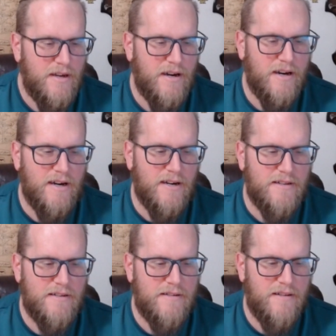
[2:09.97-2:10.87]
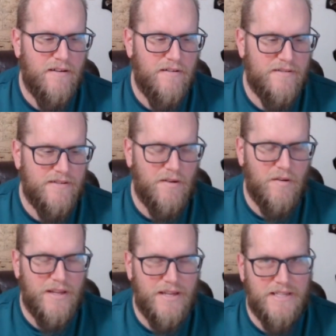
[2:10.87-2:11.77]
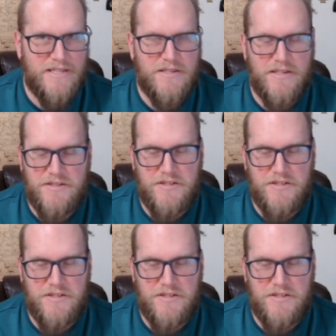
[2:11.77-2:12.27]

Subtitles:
Uh, it's